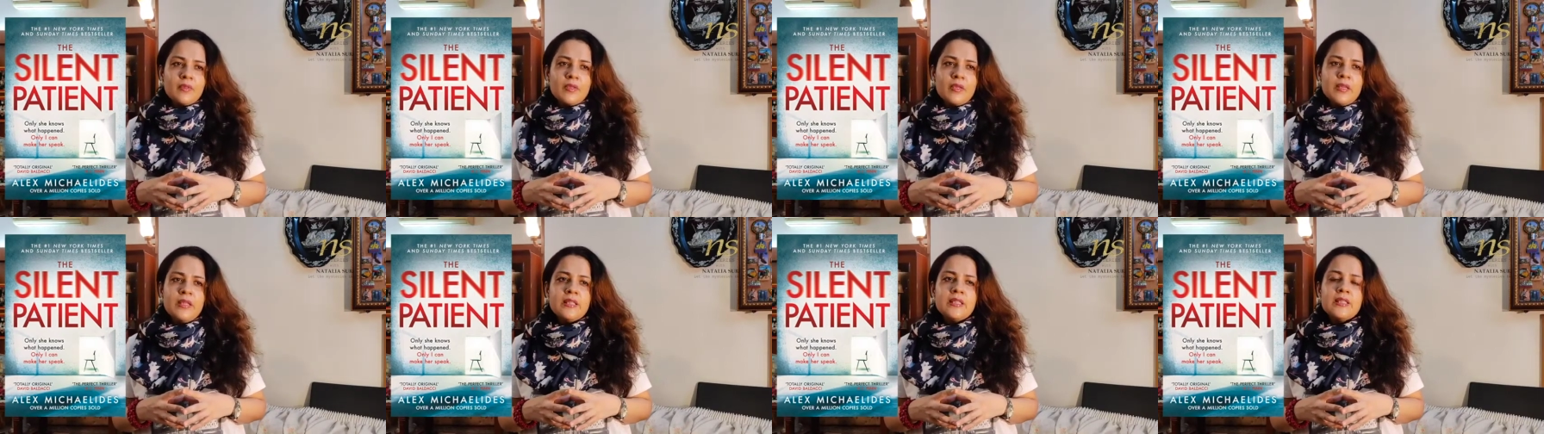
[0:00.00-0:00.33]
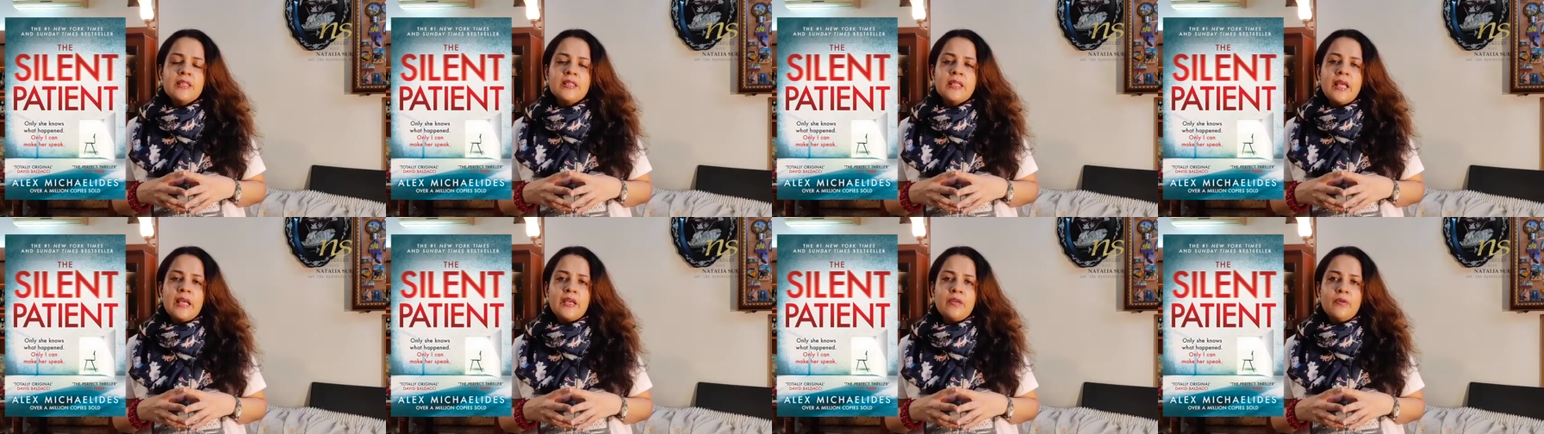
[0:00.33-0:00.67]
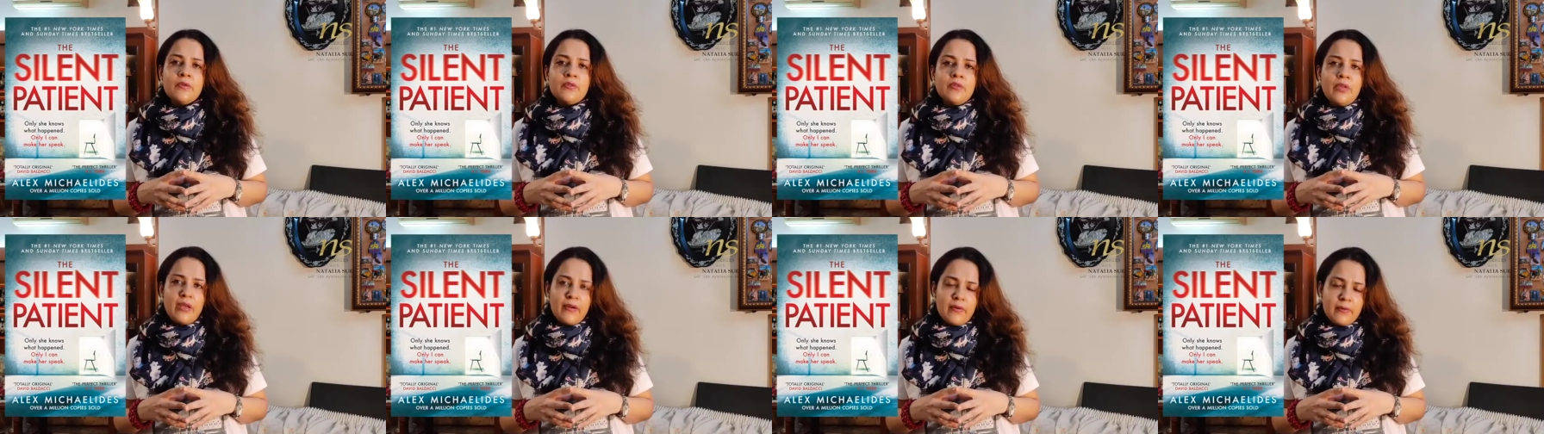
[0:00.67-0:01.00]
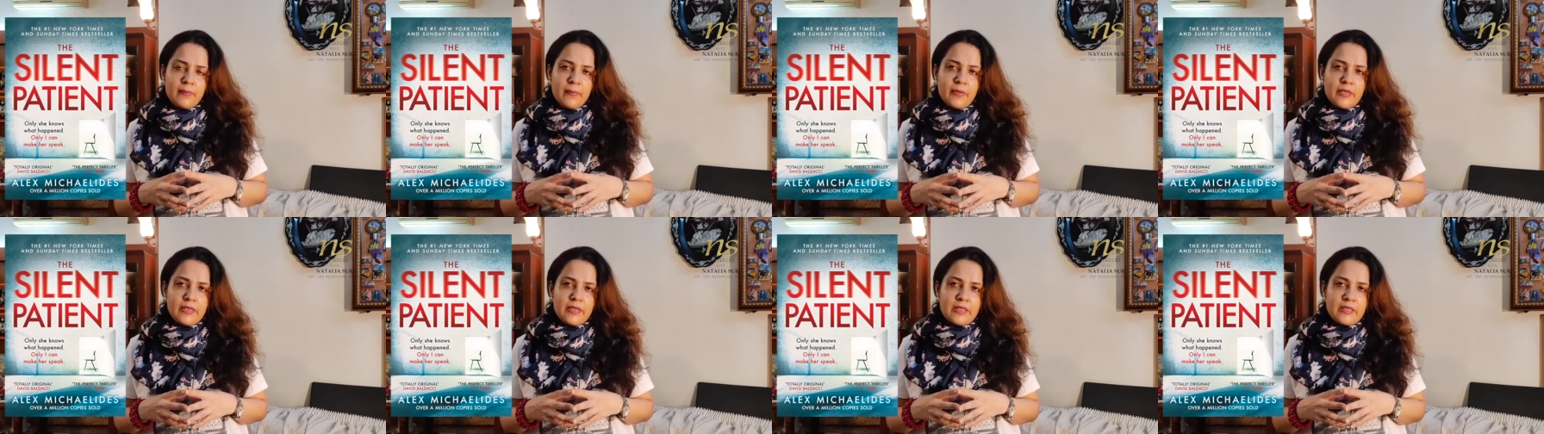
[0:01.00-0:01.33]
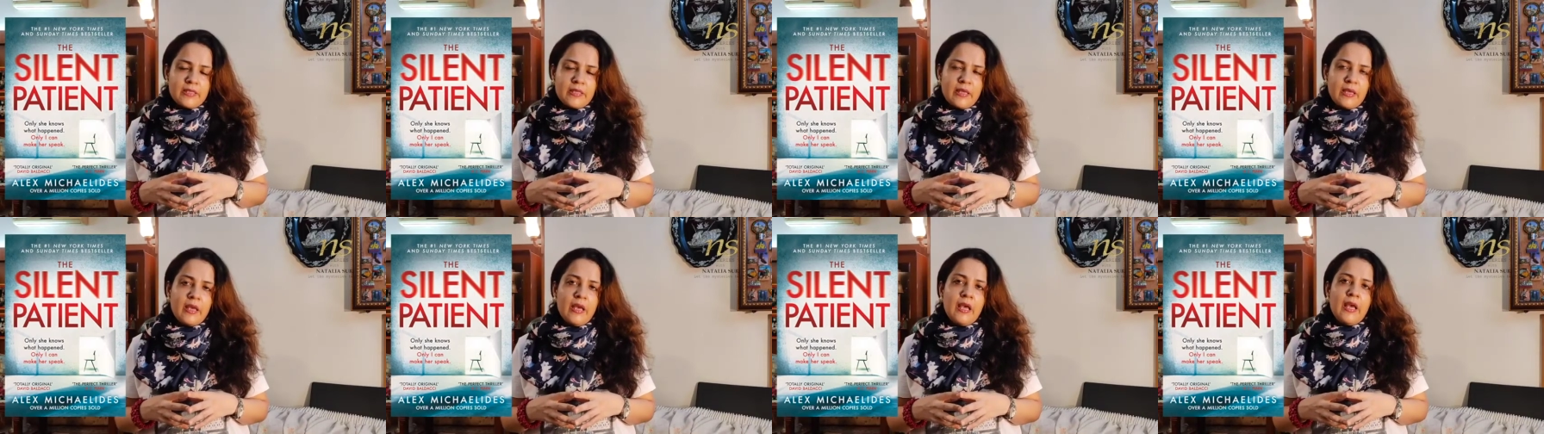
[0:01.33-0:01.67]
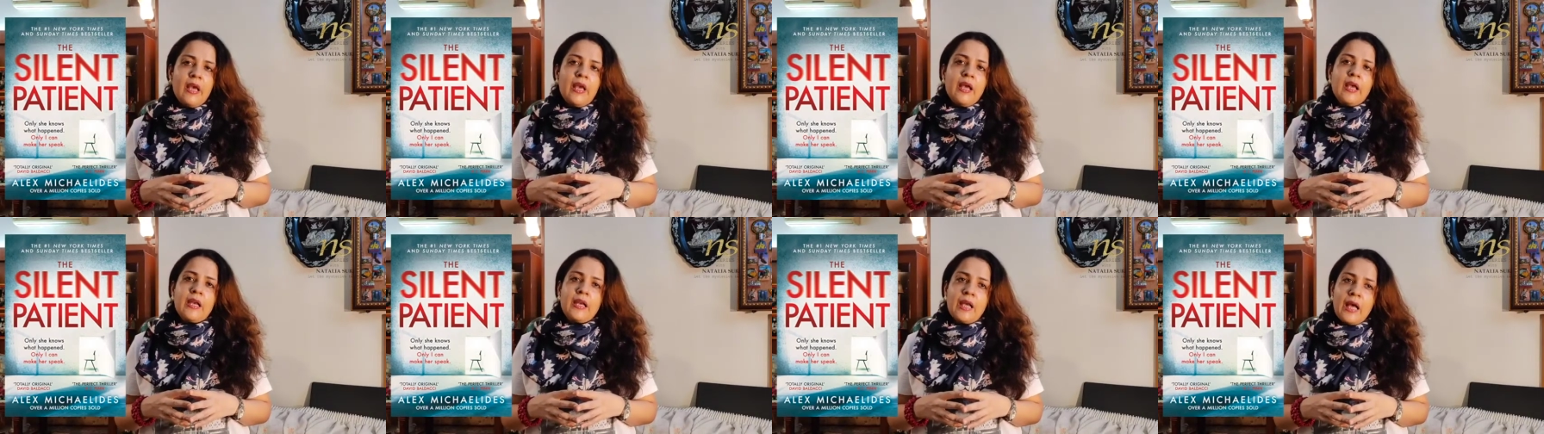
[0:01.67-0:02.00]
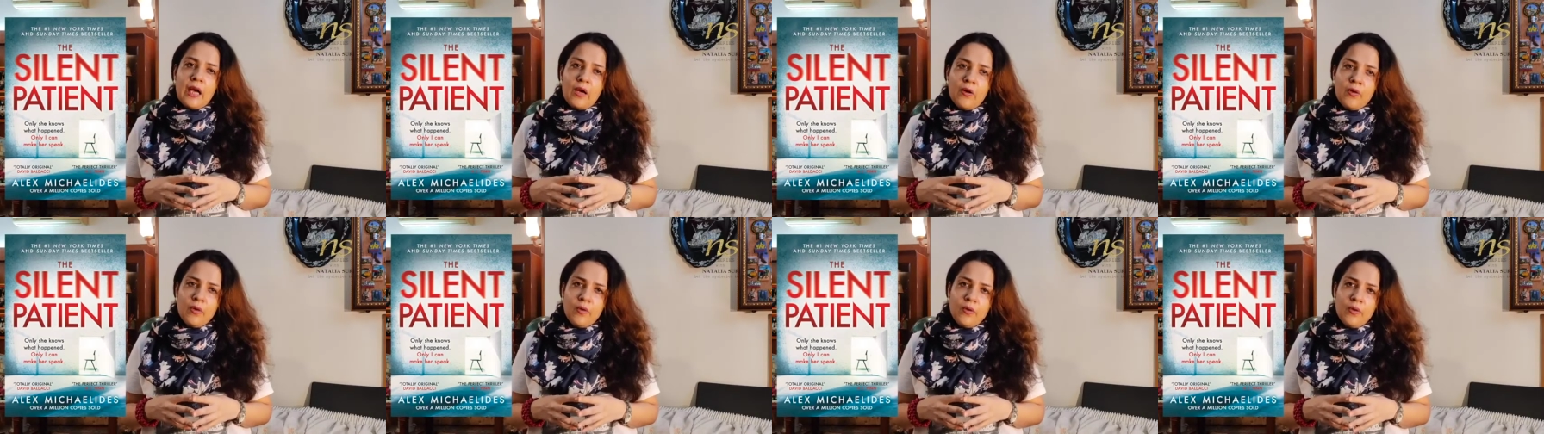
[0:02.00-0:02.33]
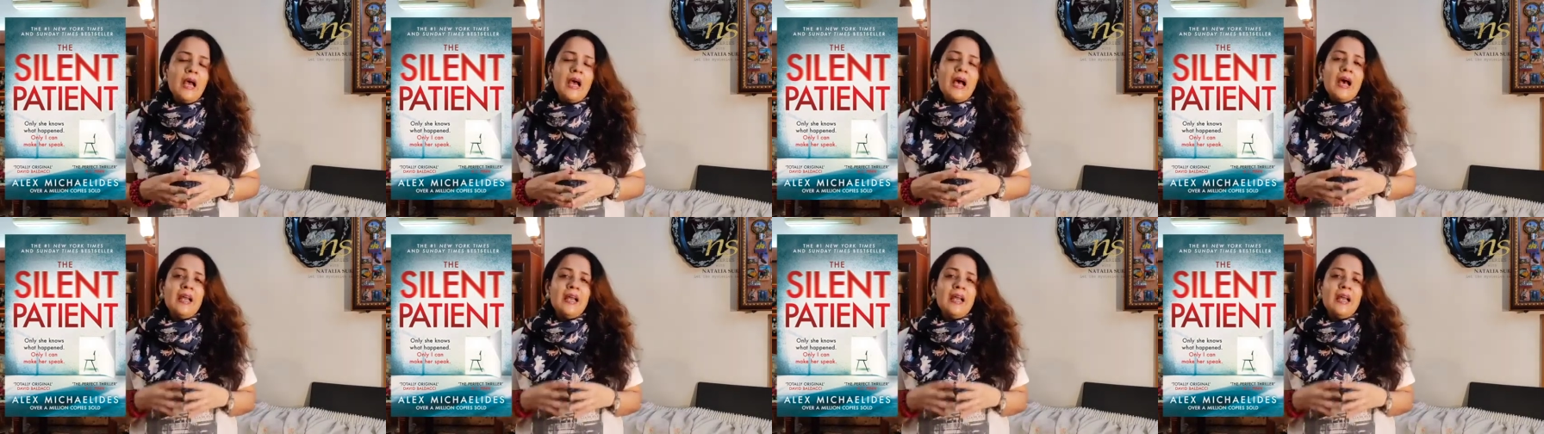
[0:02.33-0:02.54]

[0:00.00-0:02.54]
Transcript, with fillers: it's a psychotherapist. Now,